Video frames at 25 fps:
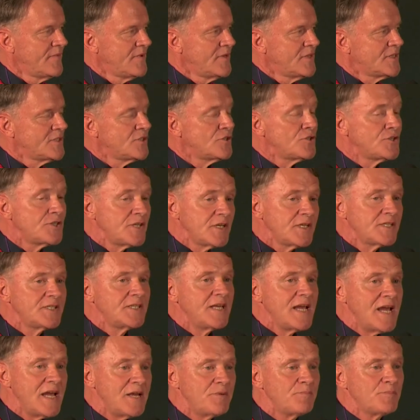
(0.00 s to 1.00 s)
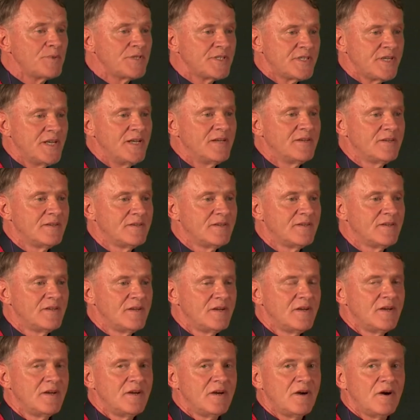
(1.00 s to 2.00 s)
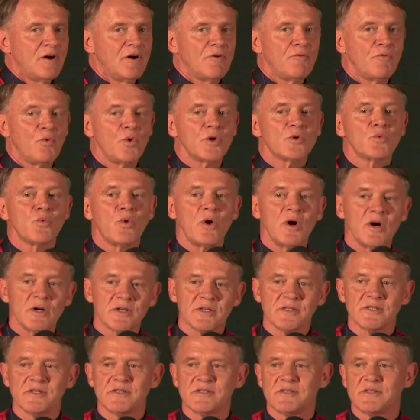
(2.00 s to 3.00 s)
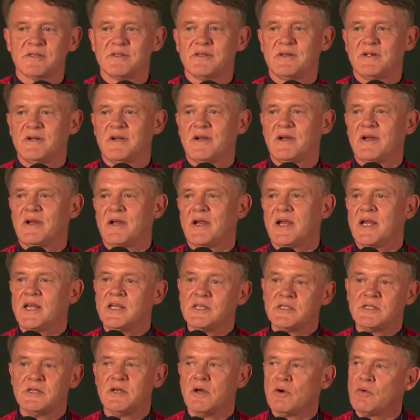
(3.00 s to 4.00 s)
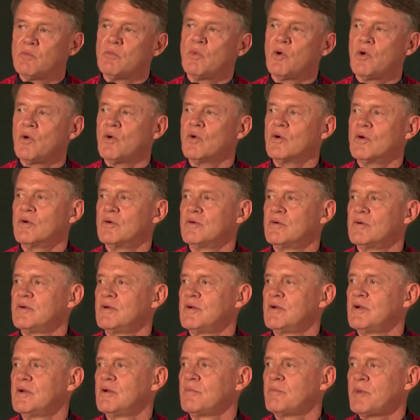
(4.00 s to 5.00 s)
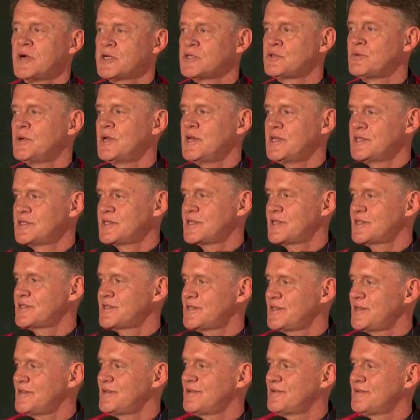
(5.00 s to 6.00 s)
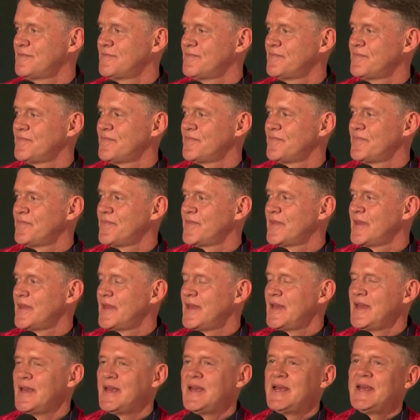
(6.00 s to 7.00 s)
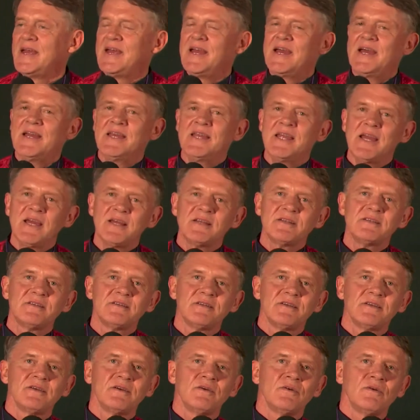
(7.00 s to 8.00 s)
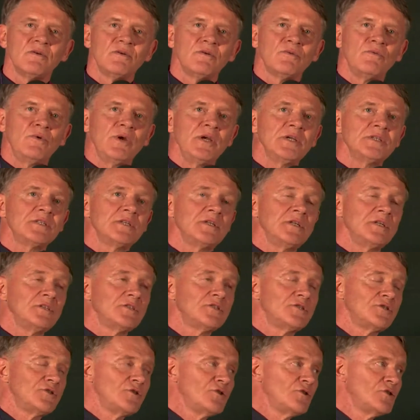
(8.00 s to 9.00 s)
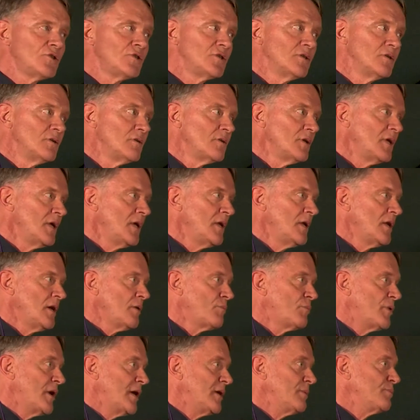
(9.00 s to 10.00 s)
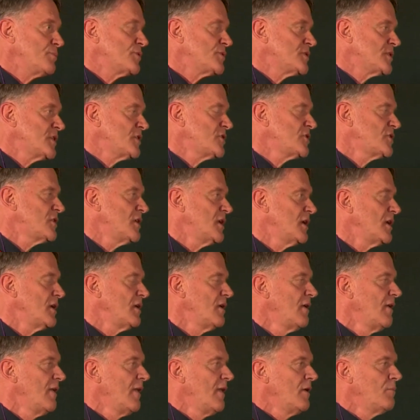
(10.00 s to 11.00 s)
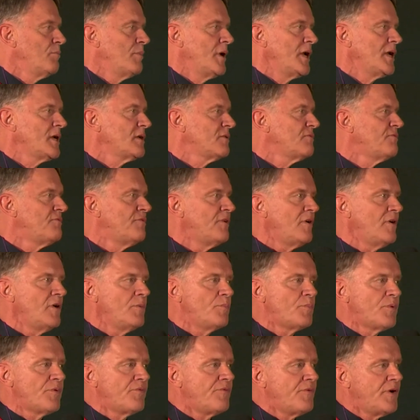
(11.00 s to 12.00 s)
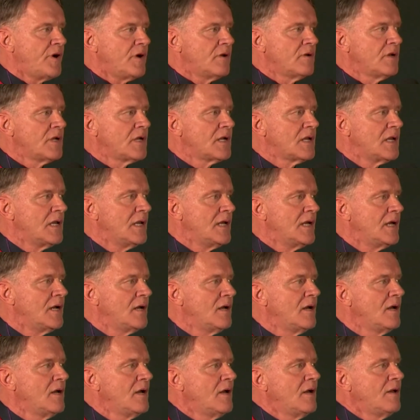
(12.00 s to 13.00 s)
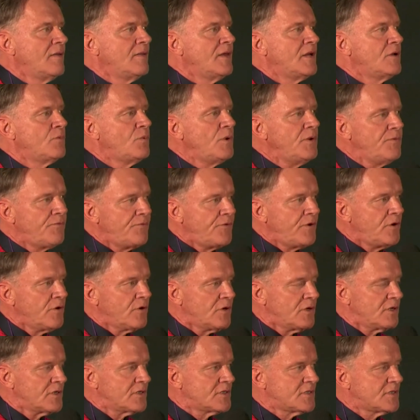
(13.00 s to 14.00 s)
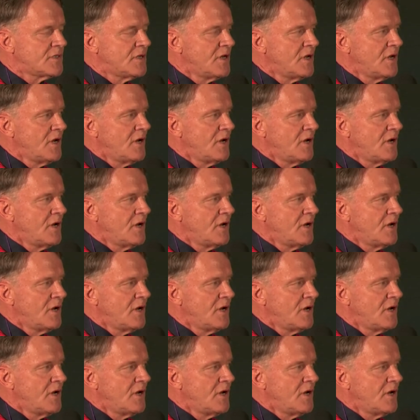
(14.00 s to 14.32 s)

So 68% of what was is no more by 2016. And yet, we as an institution in our brand positioning make it very profoundly clear that we focused